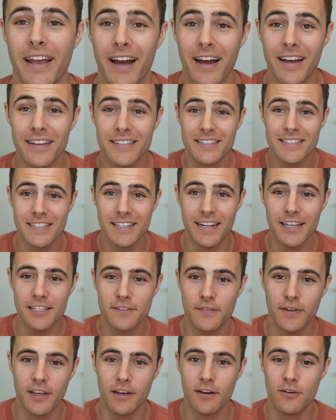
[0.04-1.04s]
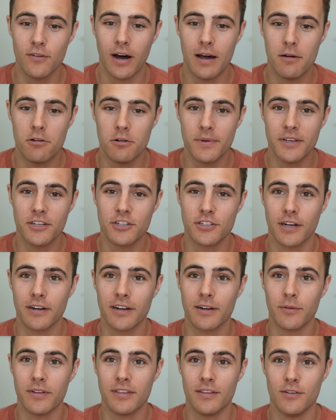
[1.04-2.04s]
guys, in today's video, I'm going to be
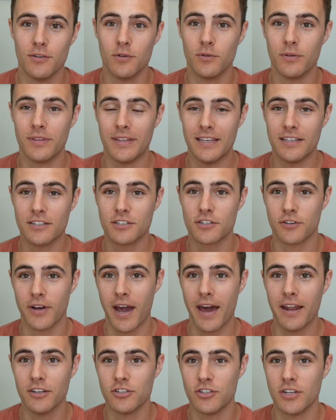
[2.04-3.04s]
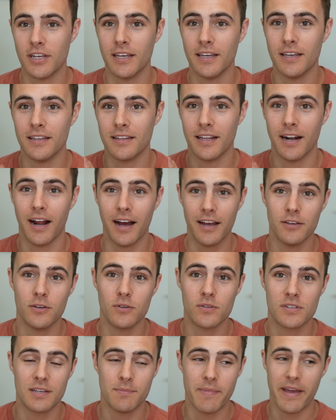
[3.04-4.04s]
sharing with you the strategy that I
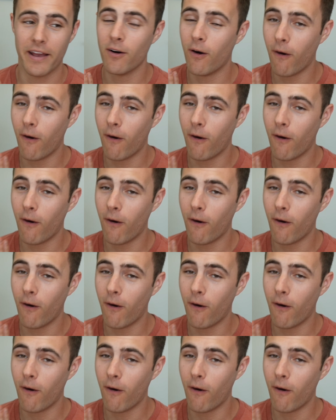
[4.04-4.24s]
use to make